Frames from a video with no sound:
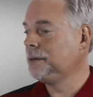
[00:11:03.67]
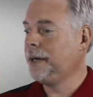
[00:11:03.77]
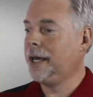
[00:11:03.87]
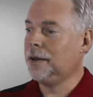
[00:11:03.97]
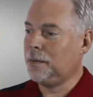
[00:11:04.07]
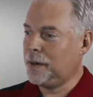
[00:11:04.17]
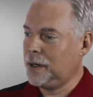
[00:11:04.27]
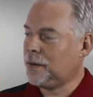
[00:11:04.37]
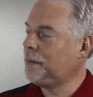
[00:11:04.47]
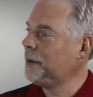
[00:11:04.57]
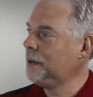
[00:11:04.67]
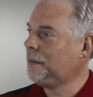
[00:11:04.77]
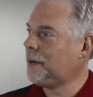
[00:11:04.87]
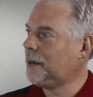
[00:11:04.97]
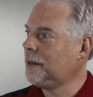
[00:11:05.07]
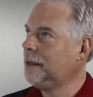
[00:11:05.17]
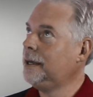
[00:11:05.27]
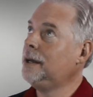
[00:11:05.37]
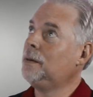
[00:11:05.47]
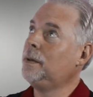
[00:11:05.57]
So we had the window open on the wall.
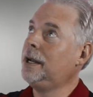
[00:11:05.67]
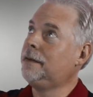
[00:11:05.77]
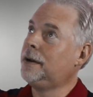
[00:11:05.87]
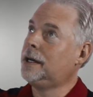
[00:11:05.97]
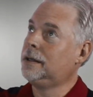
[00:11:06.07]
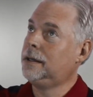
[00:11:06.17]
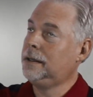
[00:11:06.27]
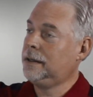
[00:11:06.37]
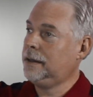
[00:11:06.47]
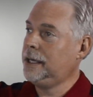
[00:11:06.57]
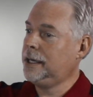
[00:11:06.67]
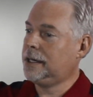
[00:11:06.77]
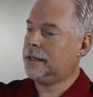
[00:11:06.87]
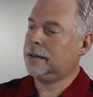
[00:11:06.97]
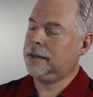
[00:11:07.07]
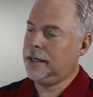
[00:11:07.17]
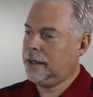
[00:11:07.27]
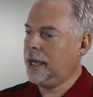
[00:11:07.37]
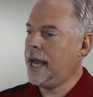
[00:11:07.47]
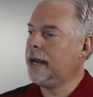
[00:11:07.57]
We'd have the
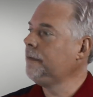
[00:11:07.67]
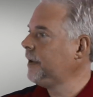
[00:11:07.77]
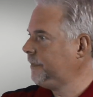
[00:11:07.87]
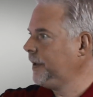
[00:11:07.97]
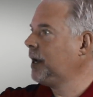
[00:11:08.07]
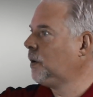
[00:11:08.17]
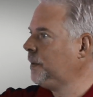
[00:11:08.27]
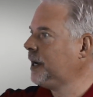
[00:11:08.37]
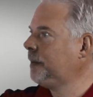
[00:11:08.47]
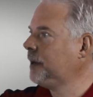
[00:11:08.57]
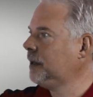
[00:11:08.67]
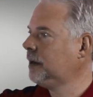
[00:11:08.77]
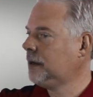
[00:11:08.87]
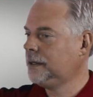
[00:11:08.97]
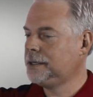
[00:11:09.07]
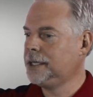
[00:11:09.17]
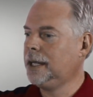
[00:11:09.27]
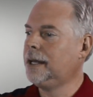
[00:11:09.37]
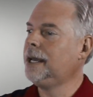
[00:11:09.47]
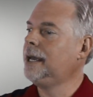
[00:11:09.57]
attic vent fan open up on the
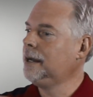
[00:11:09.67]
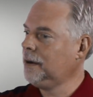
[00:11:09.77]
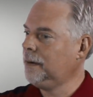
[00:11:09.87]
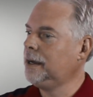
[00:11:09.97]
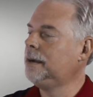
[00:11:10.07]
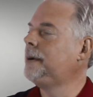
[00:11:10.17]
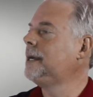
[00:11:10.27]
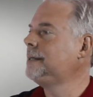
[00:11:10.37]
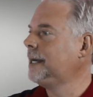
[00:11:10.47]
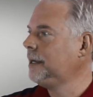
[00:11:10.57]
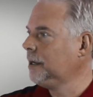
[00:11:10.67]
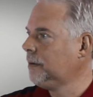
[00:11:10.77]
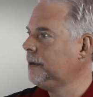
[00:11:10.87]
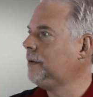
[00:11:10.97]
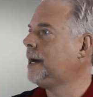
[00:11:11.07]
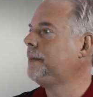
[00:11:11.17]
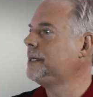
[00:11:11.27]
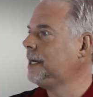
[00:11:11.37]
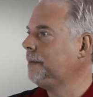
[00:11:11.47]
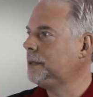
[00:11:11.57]
ceiling, and it created about a 10-degree drop
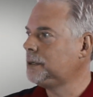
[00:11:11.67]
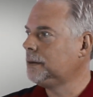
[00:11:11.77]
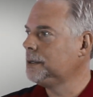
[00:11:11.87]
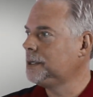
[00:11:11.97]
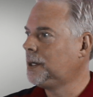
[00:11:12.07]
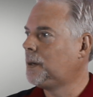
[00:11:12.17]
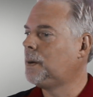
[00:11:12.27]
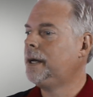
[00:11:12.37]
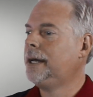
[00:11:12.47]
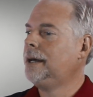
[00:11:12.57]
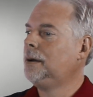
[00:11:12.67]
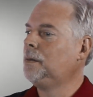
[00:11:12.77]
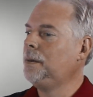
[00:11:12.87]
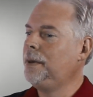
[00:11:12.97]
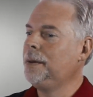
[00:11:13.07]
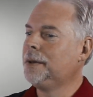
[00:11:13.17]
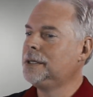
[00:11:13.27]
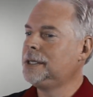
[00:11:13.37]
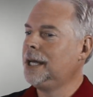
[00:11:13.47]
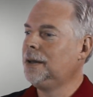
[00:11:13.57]
in temperature. So when people
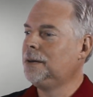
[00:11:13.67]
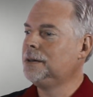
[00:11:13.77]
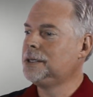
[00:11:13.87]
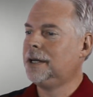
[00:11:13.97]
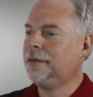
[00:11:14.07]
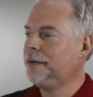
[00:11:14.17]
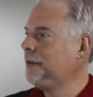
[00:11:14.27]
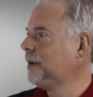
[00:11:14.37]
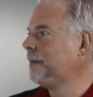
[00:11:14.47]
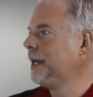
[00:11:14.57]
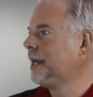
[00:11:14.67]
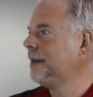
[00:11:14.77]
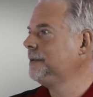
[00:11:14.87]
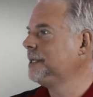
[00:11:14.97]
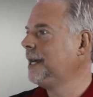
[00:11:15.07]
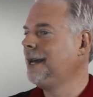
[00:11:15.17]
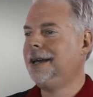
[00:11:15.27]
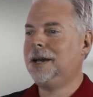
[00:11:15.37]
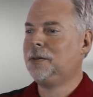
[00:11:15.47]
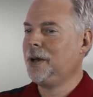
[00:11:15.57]
in St. Louis, and I've lived here all my life, say
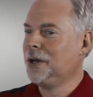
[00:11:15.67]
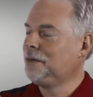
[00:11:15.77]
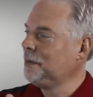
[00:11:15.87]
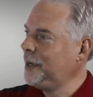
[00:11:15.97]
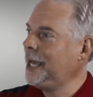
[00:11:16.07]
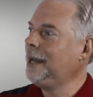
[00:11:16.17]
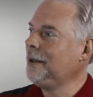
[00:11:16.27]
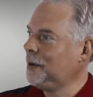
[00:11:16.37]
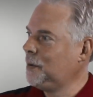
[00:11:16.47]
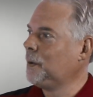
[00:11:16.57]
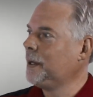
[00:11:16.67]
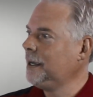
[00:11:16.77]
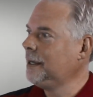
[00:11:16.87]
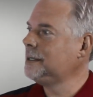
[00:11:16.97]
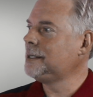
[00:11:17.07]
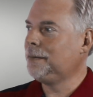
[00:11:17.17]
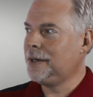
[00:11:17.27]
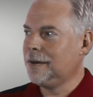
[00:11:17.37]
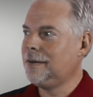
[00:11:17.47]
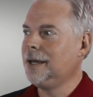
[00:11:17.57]
we go from heating to cooling, it's
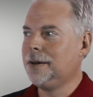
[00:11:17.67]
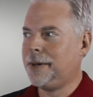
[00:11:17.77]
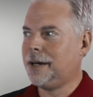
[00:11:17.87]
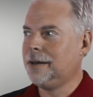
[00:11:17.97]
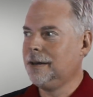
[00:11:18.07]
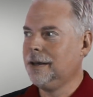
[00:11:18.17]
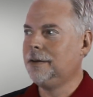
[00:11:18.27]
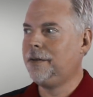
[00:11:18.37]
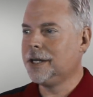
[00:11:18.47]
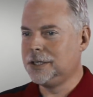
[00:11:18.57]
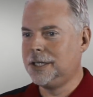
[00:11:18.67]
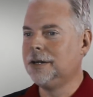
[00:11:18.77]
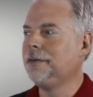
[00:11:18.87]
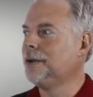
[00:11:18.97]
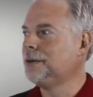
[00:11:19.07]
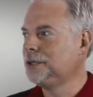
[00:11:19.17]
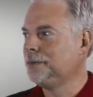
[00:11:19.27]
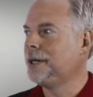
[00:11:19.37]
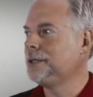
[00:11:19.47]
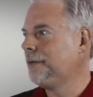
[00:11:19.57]
something to think about. Convection airflow is your
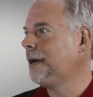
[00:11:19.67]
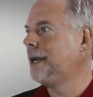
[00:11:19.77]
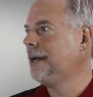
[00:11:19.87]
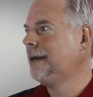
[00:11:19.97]
best friend.